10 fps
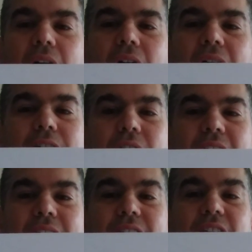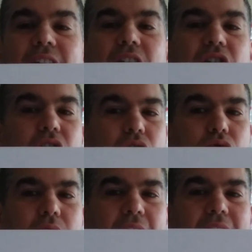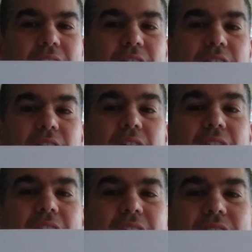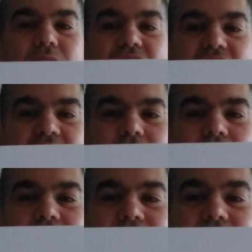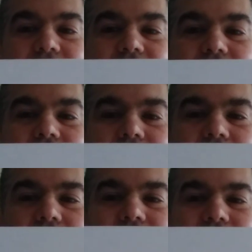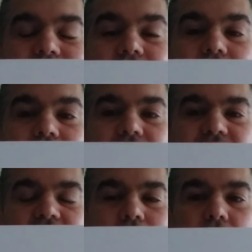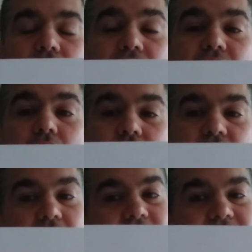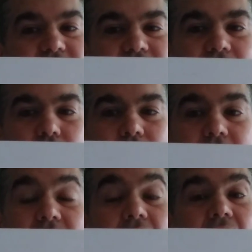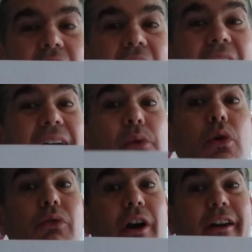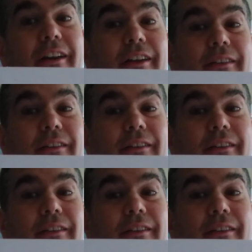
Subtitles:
I ran, you ran, he or she ran. And then the simple future tense of that would be I will run,